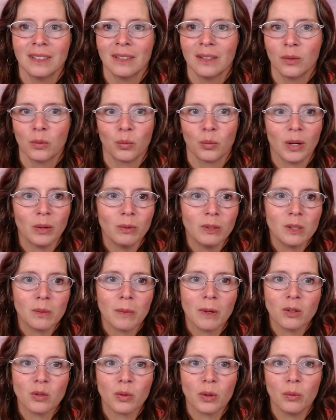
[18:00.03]
What was
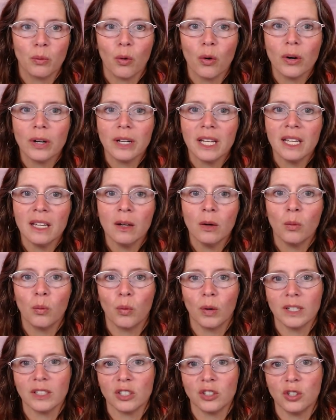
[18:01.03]
most rewarding?
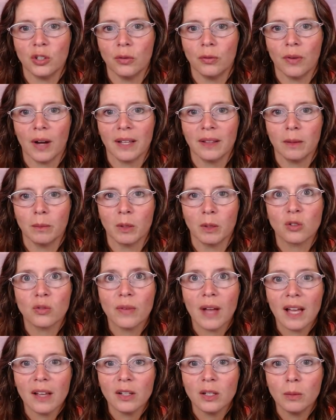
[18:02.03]
What did you find the most
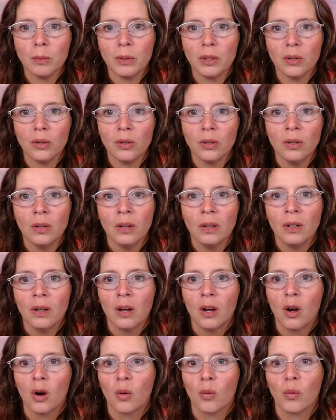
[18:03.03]
valuable?
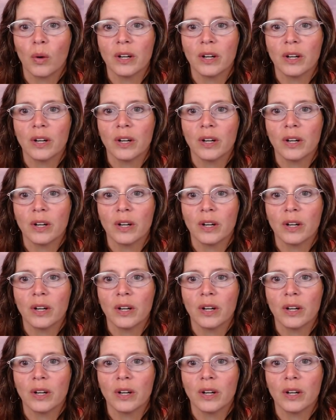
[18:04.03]
What are